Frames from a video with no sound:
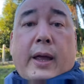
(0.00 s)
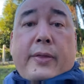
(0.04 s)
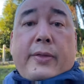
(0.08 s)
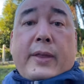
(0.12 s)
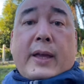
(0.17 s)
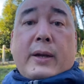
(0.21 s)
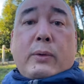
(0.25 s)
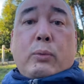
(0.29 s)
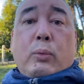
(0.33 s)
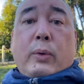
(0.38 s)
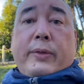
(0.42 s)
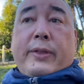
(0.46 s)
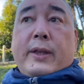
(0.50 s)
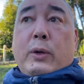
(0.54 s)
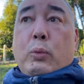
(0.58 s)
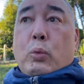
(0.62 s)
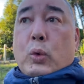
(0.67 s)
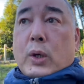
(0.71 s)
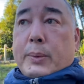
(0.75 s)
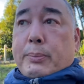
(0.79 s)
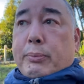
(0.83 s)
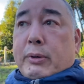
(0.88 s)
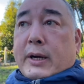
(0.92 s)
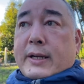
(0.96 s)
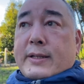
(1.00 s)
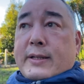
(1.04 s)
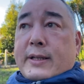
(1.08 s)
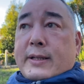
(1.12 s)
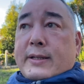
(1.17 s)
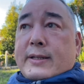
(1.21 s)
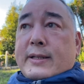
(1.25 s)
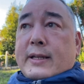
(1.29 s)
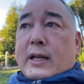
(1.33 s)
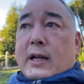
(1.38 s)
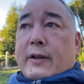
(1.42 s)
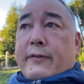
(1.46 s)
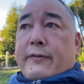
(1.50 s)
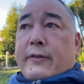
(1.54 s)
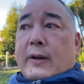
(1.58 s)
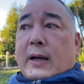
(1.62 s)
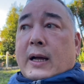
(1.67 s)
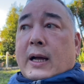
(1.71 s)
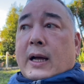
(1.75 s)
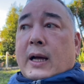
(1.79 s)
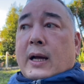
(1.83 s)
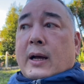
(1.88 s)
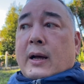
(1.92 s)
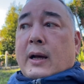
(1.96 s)
then within WordPress itself,
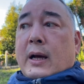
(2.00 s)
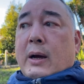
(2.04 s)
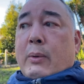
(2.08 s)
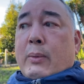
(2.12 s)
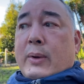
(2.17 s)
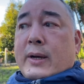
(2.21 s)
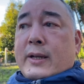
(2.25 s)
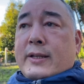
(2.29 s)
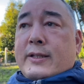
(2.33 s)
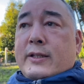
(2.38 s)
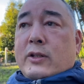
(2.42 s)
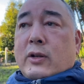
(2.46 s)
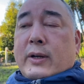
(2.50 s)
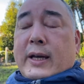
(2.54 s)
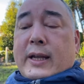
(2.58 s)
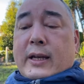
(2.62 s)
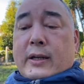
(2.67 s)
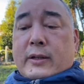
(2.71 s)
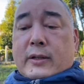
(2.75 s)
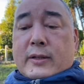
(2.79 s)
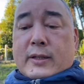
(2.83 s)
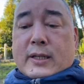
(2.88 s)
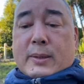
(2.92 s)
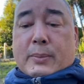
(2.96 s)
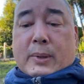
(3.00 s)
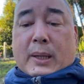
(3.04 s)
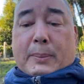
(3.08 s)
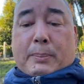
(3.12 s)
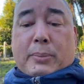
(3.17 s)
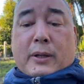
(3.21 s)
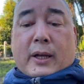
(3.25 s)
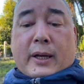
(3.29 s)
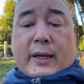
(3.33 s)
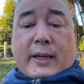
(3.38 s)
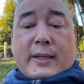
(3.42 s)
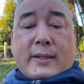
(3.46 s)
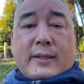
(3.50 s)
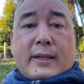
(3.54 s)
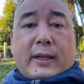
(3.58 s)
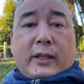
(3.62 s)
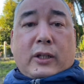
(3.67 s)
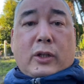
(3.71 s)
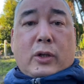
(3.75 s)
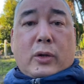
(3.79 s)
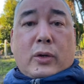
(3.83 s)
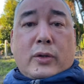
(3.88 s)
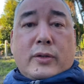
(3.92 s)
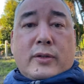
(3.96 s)
I want to still get into some of the plugins I
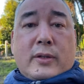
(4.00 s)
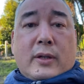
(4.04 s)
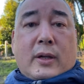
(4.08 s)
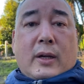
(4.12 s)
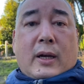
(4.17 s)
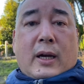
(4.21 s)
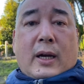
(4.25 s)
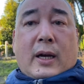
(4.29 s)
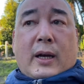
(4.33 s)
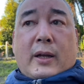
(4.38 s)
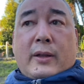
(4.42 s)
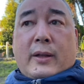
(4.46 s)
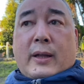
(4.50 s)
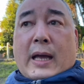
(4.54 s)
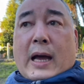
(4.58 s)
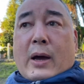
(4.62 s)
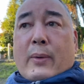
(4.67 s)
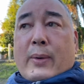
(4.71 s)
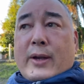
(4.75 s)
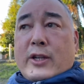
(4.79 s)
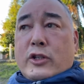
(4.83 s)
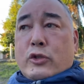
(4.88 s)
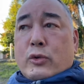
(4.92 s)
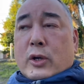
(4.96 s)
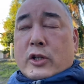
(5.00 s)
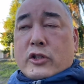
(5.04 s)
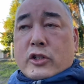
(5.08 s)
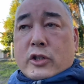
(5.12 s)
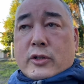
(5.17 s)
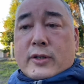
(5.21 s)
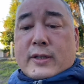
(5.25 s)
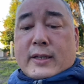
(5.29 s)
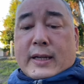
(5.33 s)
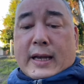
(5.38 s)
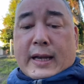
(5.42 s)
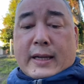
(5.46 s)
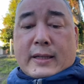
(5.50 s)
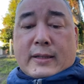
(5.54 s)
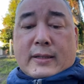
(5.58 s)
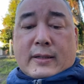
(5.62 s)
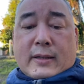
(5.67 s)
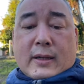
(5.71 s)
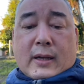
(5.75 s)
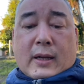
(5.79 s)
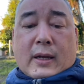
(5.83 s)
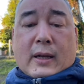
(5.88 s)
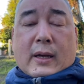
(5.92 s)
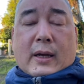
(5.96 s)
use, how I structure sites,
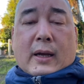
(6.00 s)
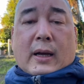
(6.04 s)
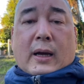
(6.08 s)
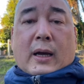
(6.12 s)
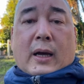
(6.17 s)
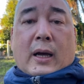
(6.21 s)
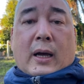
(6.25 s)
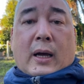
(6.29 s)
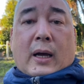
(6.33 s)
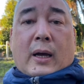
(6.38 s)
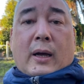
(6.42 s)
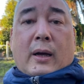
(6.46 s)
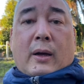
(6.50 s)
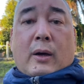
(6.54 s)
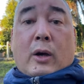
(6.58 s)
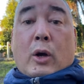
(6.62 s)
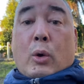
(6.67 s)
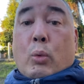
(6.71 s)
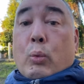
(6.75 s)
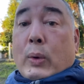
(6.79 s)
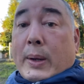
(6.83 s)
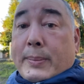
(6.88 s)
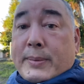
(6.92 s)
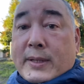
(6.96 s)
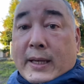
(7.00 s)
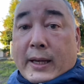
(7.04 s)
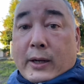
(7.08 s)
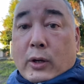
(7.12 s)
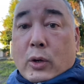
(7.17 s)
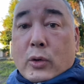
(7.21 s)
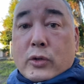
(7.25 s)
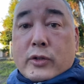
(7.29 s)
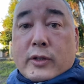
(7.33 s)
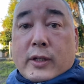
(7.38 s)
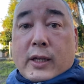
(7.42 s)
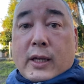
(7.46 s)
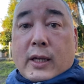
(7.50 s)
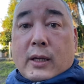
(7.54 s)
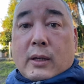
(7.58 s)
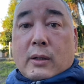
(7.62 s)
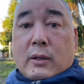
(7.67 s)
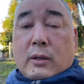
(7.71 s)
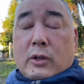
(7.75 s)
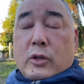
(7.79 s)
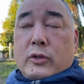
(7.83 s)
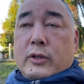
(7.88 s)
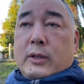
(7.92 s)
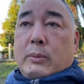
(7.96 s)
website
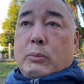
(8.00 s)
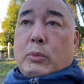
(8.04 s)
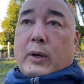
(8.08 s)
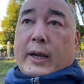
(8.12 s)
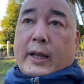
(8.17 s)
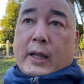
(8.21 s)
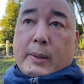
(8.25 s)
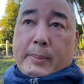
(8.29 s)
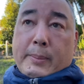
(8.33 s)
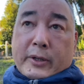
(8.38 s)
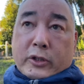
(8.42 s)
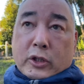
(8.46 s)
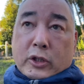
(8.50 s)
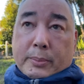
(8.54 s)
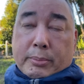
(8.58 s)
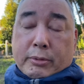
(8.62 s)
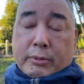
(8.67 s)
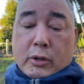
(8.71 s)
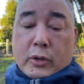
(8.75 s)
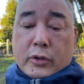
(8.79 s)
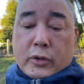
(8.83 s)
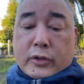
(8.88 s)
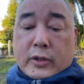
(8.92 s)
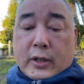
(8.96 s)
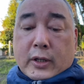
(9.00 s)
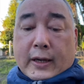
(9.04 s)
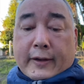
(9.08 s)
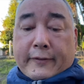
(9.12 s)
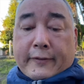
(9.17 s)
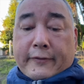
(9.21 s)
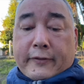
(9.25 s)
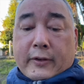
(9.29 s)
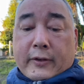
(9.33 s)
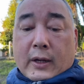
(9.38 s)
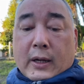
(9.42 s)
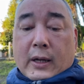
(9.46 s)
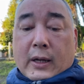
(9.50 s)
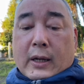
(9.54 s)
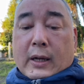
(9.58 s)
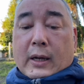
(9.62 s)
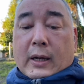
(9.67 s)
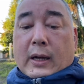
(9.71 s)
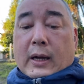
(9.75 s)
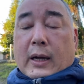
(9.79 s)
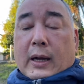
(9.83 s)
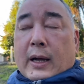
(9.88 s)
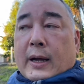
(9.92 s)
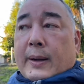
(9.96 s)
hosting, using more Elementor Pro stuff,
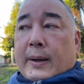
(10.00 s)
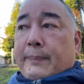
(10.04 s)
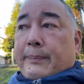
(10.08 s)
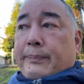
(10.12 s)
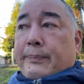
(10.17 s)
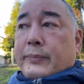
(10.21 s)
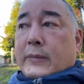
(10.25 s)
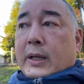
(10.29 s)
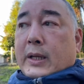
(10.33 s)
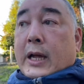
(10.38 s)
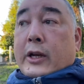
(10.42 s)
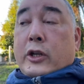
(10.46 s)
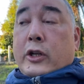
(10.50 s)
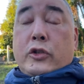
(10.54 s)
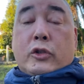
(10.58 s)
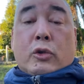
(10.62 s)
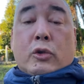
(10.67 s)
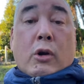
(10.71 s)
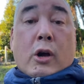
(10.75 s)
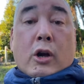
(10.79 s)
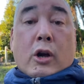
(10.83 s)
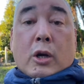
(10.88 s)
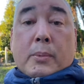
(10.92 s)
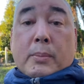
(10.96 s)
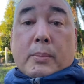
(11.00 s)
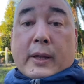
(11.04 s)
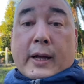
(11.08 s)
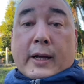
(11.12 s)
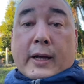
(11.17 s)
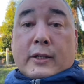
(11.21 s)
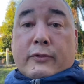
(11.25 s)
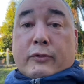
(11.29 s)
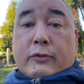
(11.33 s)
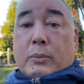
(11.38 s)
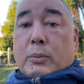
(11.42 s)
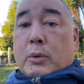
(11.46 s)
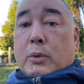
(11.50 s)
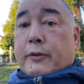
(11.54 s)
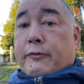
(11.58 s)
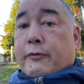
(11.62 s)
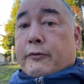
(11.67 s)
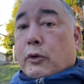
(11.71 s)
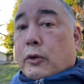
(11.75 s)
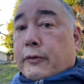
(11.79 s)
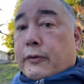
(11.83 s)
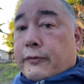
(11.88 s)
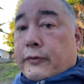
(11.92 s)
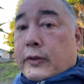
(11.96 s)
how to use Crockle blocks for more
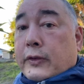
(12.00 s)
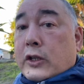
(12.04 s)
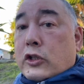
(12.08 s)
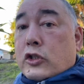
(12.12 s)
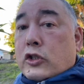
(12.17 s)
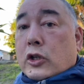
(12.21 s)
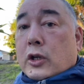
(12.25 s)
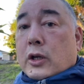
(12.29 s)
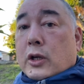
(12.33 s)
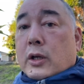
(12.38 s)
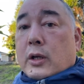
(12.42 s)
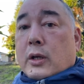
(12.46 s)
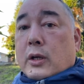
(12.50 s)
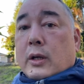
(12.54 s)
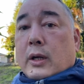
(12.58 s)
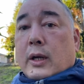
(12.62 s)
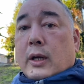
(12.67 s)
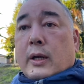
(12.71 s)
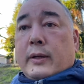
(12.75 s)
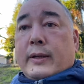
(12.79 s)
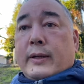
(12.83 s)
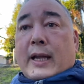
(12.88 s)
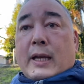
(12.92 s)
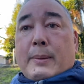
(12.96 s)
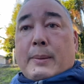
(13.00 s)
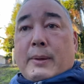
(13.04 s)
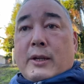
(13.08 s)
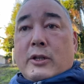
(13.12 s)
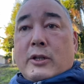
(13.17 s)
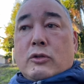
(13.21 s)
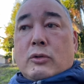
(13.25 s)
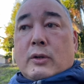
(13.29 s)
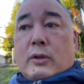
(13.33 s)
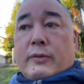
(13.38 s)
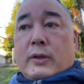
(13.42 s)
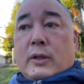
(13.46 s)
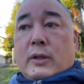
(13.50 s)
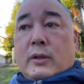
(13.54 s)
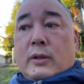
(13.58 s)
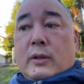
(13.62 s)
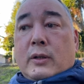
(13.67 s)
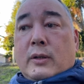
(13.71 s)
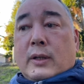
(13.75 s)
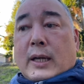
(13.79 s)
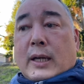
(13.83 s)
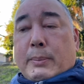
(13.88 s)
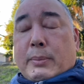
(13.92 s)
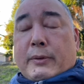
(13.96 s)
full-featured, database-driven
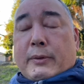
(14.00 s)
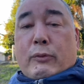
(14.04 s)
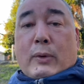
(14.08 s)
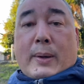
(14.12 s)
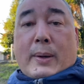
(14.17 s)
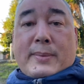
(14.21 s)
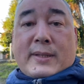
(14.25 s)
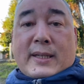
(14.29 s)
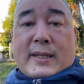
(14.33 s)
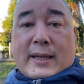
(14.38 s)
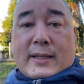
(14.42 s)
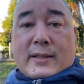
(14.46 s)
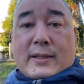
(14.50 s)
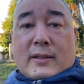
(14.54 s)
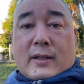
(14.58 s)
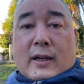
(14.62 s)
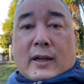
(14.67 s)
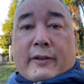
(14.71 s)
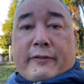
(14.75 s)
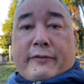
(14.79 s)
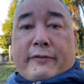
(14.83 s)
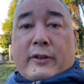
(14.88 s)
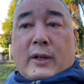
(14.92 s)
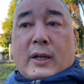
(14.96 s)
type of website stuff.